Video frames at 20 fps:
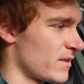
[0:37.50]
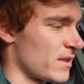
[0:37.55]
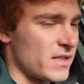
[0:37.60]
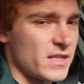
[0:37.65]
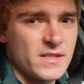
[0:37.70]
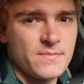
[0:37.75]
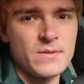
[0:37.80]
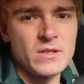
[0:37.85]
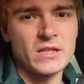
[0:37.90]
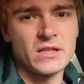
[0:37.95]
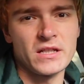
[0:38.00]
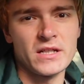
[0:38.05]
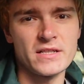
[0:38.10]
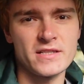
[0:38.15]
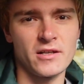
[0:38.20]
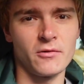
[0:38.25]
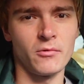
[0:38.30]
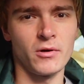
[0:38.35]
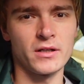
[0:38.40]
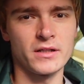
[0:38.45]
is
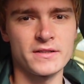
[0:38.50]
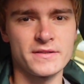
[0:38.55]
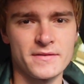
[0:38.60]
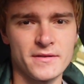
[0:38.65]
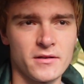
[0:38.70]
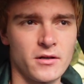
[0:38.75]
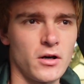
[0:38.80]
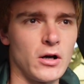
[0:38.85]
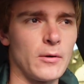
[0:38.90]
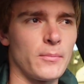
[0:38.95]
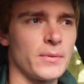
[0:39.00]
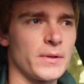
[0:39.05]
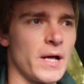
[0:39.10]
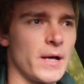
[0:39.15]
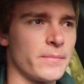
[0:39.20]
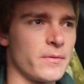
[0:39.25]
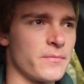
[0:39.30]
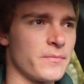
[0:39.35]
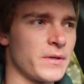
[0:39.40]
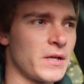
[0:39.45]
because I wanted to open
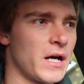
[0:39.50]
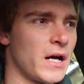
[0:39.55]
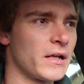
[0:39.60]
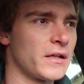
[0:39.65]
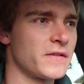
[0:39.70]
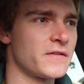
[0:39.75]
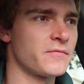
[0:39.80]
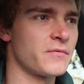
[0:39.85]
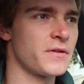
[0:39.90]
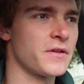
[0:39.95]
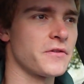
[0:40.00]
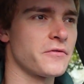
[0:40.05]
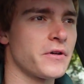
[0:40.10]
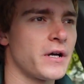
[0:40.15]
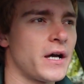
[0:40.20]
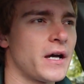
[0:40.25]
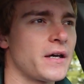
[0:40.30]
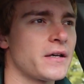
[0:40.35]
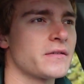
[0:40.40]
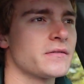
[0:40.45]
up and be honest with you
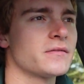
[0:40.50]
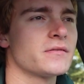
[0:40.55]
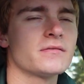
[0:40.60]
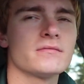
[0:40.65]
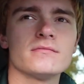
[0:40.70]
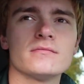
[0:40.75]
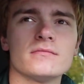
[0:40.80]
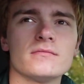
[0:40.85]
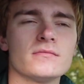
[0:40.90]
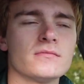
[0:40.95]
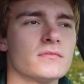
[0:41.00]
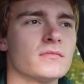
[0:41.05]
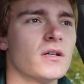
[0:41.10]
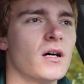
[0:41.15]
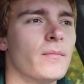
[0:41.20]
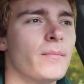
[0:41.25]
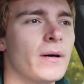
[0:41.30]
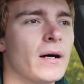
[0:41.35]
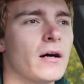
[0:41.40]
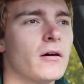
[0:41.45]
guys
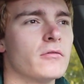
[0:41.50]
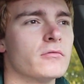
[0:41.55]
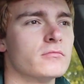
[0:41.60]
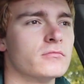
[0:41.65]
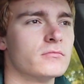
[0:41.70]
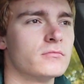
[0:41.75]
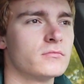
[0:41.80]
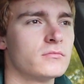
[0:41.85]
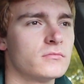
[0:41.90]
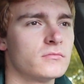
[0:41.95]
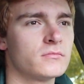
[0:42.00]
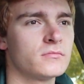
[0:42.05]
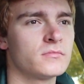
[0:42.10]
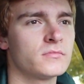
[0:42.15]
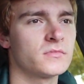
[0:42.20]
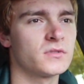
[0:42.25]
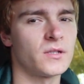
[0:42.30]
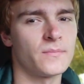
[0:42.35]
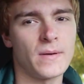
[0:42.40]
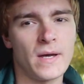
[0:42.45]
about
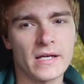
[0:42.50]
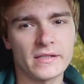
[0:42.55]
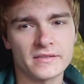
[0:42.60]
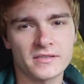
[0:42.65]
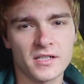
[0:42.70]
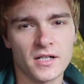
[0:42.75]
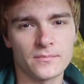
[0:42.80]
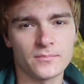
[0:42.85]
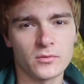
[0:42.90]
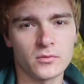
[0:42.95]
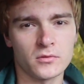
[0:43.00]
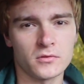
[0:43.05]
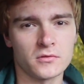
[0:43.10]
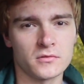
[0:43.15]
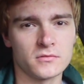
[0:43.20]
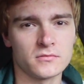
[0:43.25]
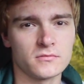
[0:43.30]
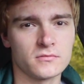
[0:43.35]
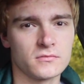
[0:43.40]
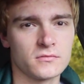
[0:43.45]
the past
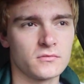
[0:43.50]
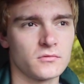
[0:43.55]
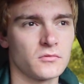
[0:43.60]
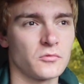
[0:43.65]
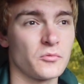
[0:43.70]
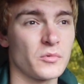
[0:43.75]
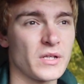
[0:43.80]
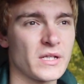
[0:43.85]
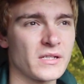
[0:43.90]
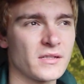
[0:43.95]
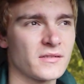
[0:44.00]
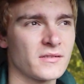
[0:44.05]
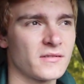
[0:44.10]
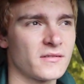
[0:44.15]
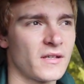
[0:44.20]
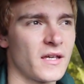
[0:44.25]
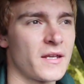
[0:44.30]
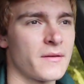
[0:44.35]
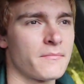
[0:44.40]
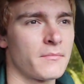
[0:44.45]
couple
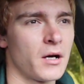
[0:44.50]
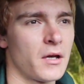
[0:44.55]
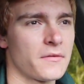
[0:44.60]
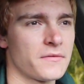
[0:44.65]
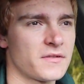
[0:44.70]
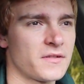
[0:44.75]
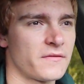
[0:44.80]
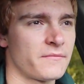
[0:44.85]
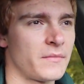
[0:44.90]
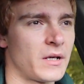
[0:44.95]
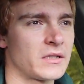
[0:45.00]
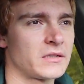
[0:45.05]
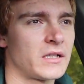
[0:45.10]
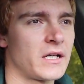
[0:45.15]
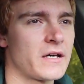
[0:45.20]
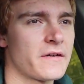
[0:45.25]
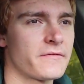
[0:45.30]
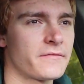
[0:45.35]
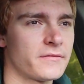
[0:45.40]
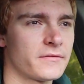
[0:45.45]
weeks and months of my
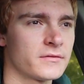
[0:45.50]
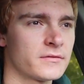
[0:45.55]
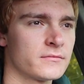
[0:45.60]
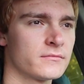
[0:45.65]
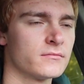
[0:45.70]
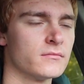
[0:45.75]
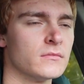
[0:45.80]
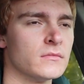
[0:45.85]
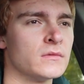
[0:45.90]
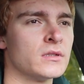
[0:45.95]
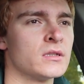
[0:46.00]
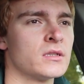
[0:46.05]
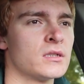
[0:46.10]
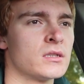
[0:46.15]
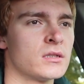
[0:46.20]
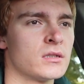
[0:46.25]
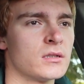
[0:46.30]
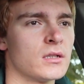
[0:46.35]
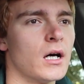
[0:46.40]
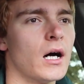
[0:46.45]
life.
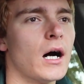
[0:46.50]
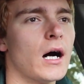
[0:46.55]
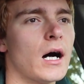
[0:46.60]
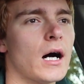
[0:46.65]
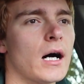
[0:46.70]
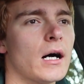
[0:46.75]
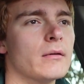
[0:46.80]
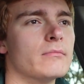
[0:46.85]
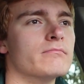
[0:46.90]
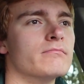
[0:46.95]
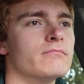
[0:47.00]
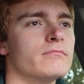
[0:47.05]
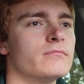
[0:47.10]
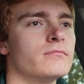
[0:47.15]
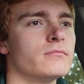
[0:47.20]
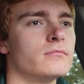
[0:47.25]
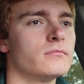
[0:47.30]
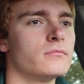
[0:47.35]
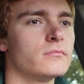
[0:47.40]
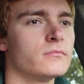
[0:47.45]

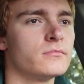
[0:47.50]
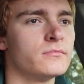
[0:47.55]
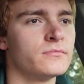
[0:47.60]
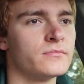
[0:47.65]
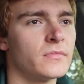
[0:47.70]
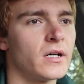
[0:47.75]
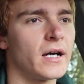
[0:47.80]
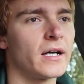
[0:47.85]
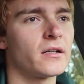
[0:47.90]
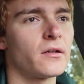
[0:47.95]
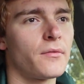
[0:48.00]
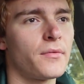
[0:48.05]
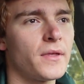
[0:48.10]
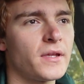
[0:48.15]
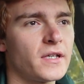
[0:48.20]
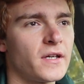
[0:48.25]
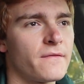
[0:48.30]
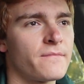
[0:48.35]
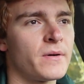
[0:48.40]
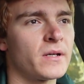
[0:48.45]
Um, I don't
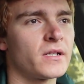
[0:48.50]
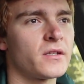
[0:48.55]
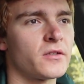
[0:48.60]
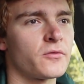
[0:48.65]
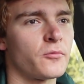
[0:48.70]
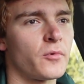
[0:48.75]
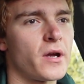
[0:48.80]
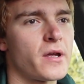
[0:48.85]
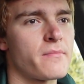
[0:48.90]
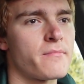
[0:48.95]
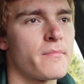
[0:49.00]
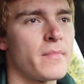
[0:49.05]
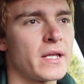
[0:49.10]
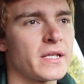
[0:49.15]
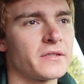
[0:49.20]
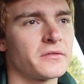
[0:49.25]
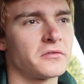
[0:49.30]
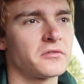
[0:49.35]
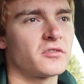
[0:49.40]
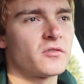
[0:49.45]
think I've been in the right
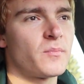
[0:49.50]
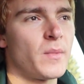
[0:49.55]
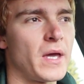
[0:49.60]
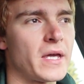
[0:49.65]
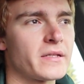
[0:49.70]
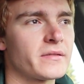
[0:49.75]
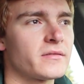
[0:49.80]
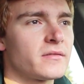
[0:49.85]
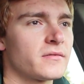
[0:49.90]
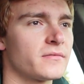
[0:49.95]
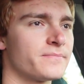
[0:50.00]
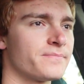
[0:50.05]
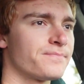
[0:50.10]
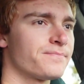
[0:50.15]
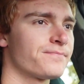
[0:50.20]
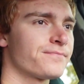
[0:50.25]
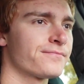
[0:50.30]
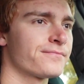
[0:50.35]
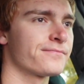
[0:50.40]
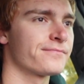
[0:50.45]
mental space
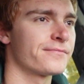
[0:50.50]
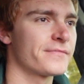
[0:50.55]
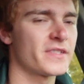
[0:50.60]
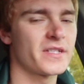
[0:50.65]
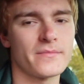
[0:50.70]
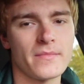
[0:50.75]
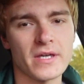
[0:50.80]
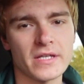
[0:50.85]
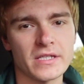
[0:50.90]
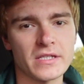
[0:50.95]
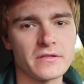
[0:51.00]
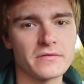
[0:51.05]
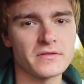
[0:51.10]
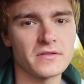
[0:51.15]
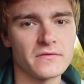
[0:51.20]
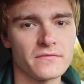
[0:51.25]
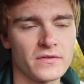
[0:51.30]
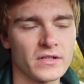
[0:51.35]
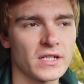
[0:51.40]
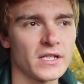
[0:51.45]
to make
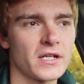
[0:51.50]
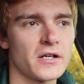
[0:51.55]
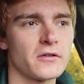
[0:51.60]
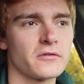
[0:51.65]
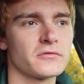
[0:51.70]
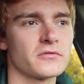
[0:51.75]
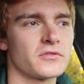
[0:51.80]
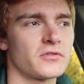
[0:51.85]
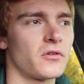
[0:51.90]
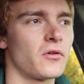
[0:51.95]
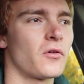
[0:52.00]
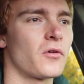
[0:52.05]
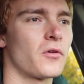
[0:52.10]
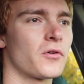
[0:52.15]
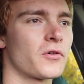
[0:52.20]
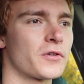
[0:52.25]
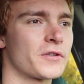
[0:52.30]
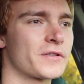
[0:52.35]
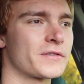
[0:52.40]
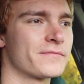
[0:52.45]
YouTube videos
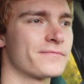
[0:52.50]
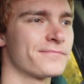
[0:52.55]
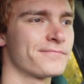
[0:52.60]
or